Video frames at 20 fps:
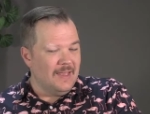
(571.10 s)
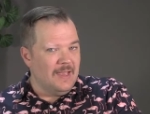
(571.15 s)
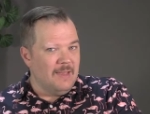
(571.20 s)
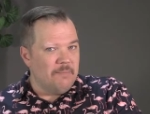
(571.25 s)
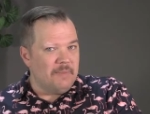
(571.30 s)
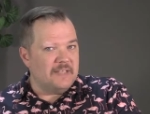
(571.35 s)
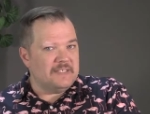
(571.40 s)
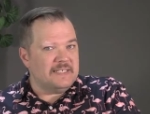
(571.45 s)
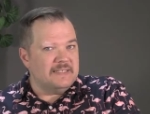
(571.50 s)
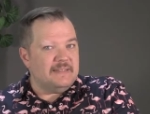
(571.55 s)

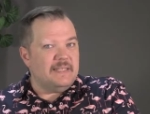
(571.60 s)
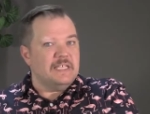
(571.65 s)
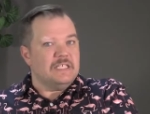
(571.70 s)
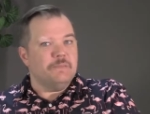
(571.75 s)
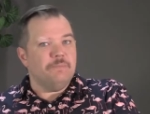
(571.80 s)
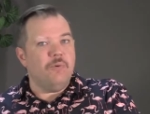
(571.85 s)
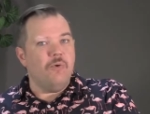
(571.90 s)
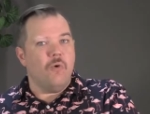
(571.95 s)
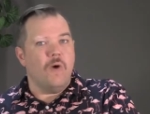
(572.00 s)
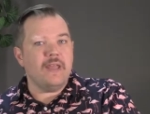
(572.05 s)
Because at this
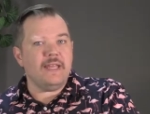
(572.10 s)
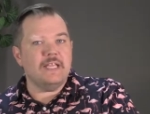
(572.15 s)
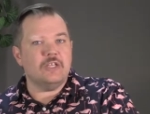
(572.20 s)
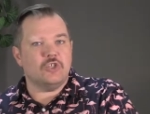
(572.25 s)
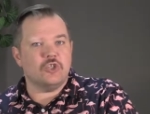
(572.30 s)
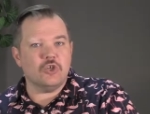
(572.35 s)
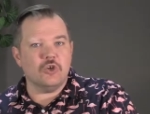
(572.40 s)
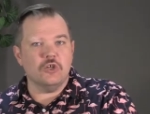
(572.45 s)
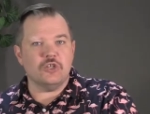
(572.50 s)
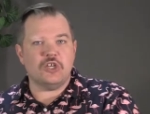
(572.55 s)
point in
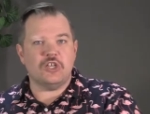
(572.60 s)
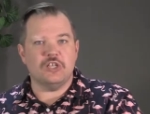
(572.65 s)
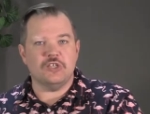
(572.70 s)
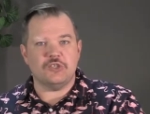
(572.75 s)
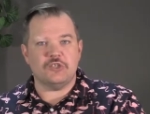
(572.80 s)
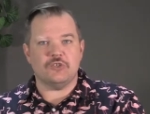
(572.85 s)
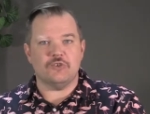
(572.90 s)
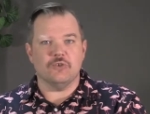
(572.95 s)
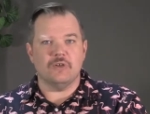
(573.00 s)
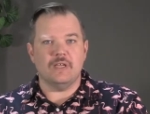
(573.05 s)
church
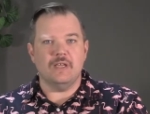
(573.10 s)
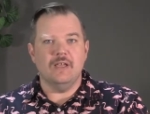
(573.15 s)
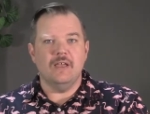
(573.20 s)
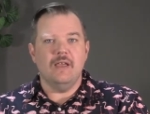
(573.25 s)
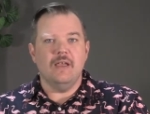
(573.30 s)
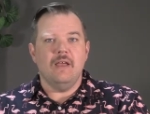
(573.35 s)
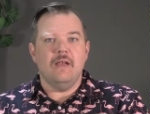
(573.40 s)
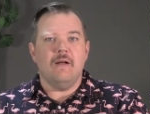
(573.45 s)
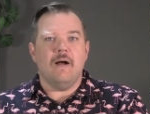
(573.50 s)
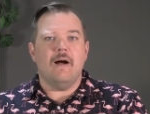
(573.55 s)
history,
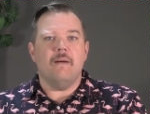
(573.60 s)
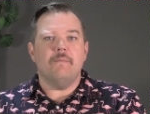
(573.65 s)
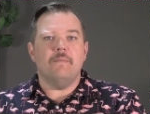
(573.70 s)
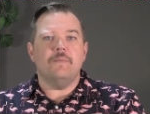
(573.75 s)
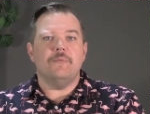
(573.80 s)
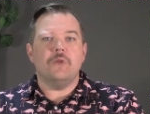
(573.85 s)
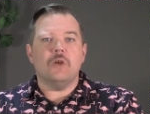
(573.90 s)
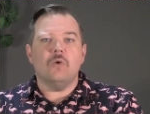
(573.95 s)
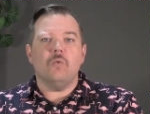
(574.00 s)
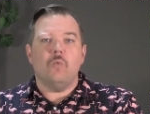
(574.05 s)
um,
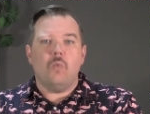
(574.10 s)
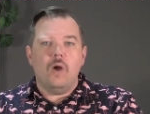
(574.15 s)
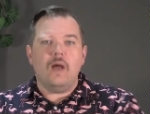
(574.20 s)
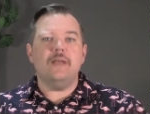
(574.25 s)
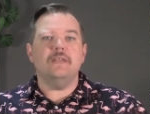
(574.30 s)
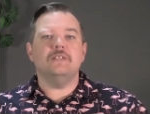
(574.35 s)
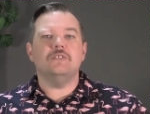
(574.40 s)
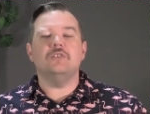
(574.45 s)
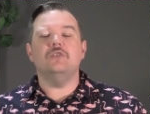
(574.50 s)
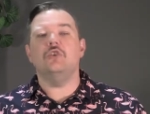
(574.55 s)
there
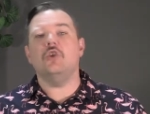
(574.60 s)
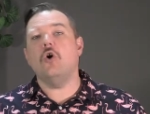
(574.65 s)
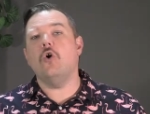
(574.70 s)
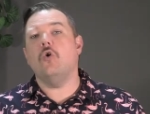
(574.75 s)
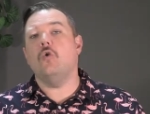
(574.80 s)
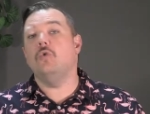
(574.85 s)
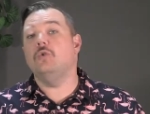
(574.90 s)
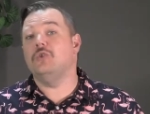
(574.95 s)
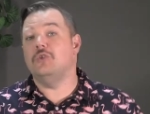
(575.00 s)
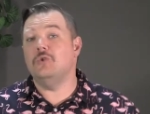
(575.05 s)
was
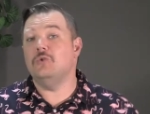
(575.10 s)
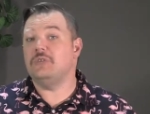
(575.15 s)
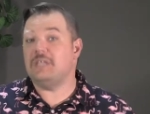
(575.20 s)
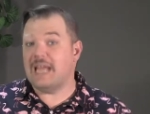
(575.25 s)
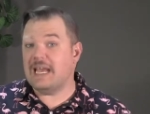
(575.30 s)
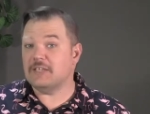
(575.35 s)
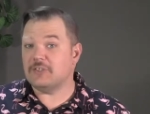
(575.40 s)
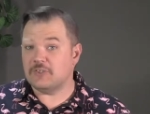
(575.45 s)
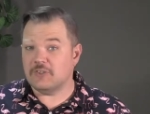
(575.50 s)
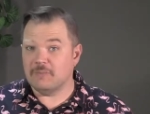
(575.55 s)
no New
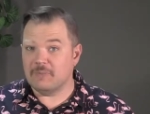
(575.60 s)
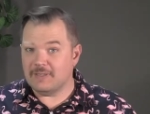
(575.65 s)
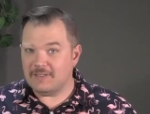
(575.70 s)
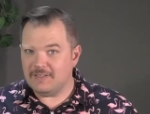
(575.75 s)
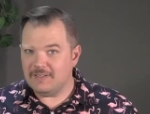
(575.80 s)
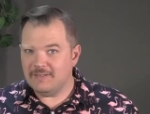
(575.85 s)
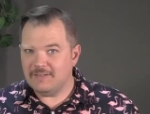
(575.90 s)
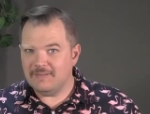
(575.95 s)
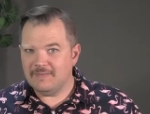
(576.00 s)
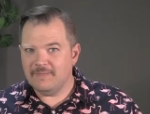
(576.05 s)

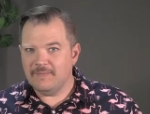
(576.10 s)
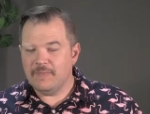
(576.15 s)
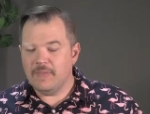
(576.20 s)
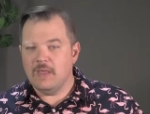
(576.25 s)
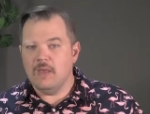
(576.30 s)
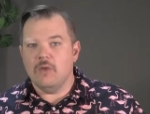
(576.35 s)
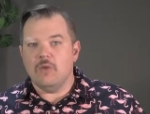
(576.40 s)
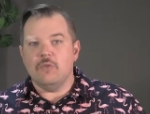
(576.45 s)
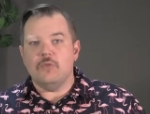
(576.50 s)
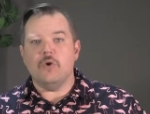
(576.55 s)
Testament.
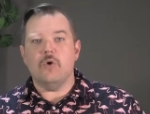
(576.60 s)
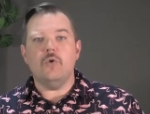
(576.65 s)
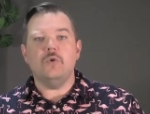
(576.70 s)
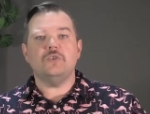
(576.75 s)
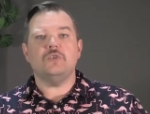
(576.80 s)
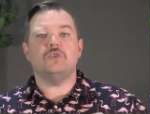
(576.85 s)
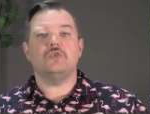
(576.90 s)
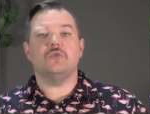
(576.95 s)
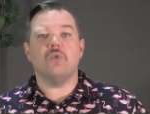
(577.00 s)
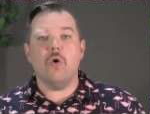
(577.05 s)
Those
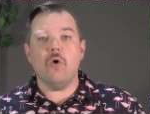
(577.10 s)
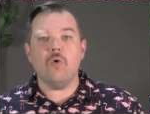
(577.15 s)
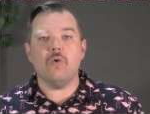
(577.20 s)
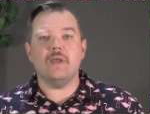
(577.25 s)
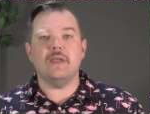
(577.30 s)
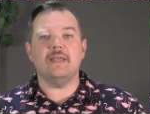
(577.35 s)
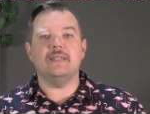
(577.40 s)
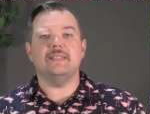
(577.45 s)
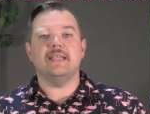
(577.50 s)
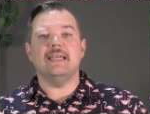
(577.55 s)

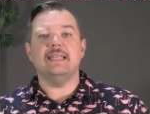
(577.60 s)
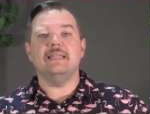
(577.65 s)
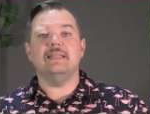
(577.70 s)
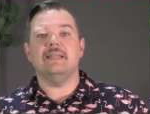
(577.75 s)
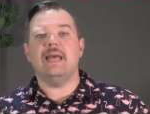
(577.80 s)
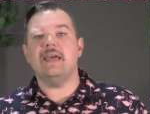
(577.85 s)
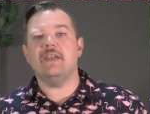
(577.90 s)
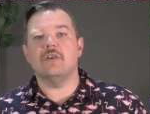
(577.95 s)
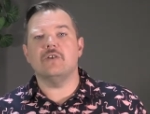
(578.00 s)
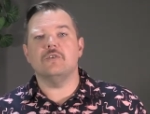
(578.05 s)
stories and
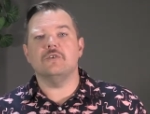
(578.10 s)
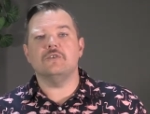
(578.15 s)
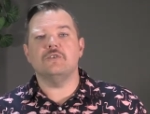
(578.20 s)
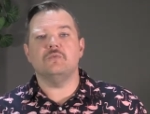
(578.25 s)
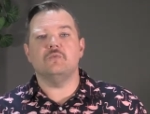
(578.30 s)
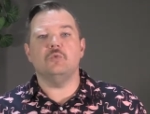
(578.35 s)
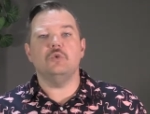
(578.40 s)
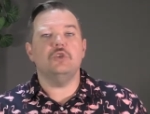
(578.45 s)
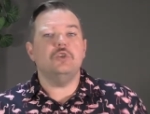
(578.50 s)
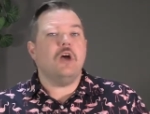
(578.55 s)
letters
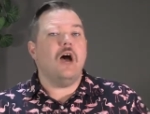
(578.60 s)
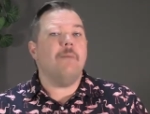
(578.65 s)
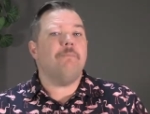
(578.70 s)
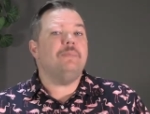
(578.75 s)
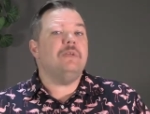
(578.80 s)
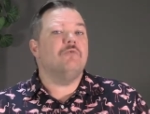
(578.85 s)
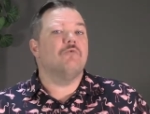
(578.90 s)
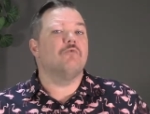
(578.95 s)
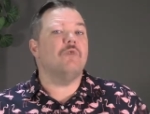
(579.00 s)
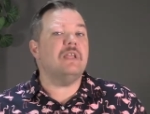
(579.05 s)
would not
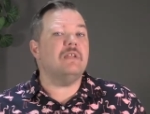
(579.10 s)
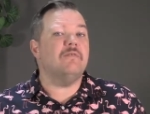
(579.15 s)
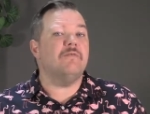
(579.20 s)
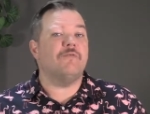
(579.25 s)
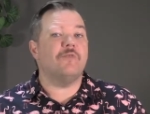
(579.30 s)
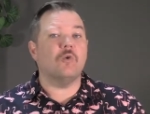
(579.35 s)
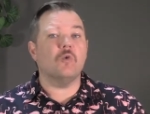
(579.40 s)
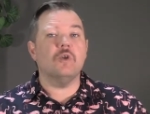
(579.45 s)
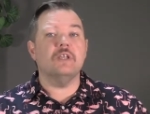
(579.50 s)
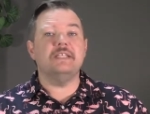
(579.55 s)
be written
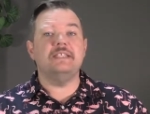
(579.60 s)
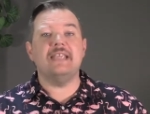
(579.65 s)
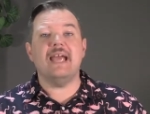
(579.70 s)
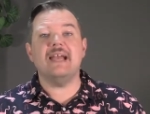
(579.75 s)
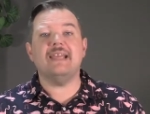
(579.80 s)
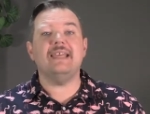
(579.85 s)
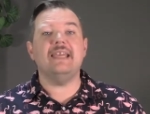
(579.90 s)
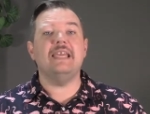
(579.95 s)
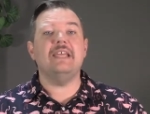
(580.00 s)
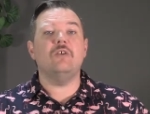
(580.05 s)
for a
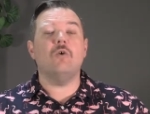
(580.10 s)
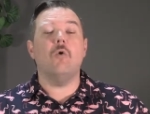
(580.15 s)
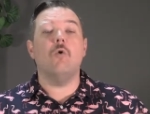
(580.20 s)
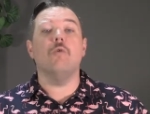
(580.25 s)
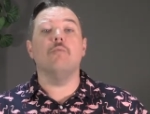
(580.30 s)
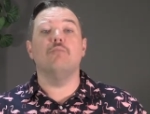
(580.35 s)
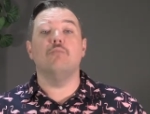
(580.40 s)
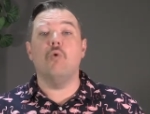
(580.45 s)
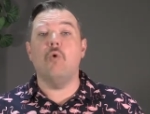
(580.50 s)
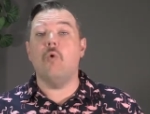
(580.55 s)
decade or
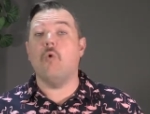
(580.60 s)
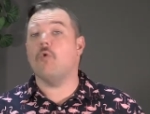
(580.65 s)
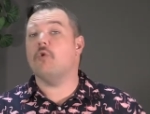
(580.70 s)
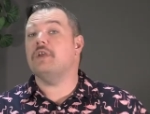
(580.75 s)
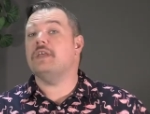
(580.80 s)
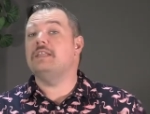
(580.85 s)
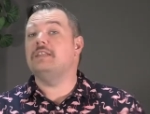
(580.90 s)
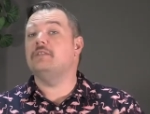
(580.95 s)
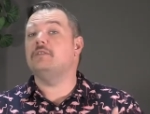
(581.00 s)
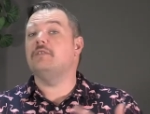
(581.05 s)
more
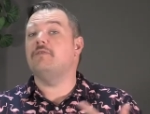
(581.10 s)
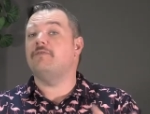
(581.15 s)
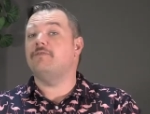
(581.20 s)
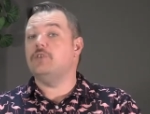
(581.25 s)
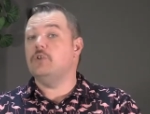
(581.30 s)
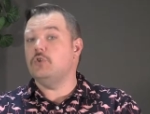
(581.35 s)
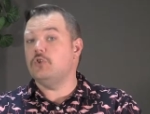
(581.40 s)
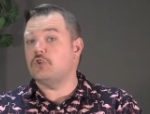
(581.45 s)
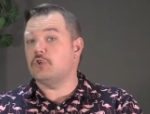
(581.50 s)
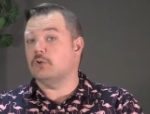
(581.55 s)
into the
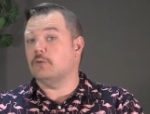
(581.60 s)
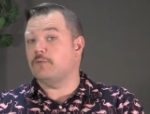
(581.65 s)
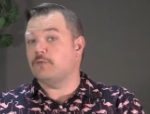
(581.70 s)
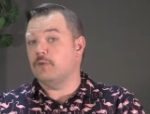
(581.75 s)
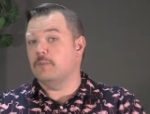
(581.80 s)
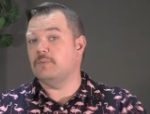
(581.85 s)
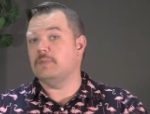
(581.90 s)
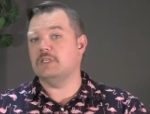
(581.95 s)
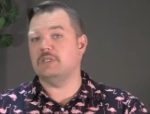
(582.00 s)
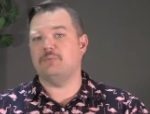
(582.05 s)
future
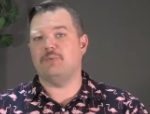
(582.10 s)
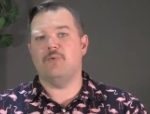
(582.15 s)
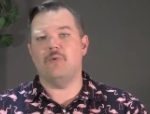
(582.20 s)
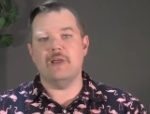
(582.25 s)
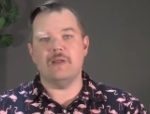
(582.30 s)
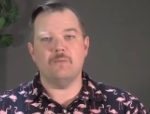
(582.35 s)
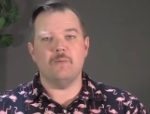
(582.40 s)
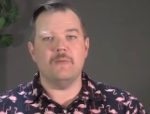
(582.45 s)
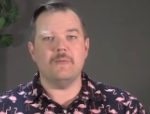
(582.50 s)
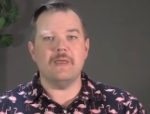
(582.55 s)
from this
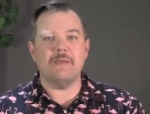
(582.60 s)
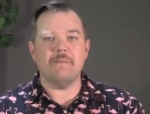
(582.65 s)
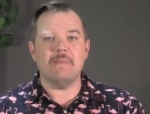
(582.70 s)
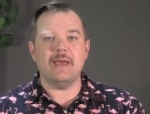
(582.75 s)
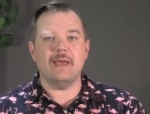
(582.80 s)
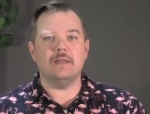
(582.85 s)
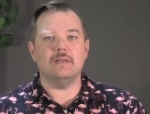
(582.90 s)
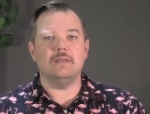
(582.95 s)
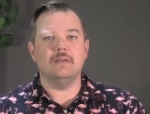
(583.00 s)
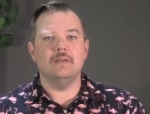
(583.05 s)
point when they
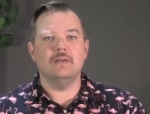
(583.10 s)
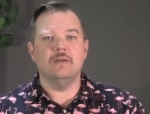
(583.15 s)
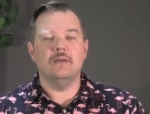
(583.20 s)
met.